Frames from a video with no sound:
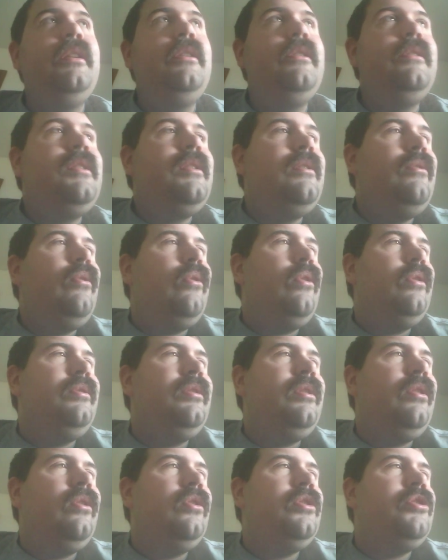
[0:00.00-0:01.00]
know,
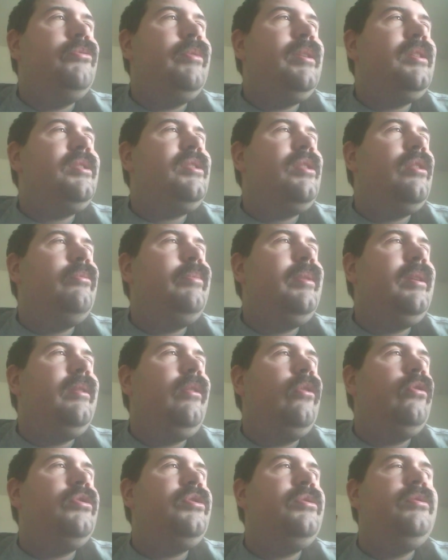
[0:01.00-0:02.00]
or or doing so be,
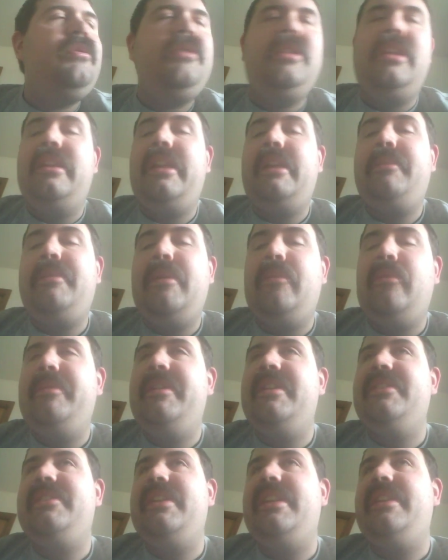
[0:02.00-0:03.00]
or killing people
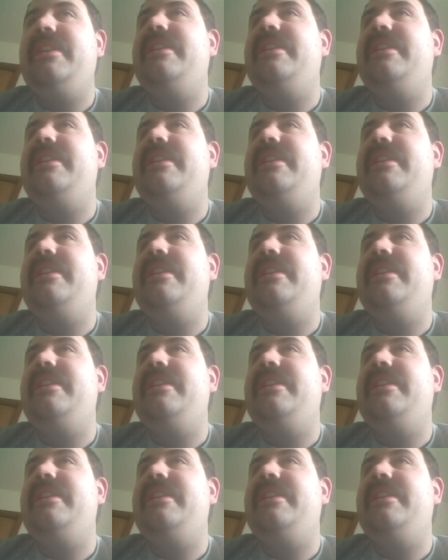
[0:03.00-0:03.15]
because they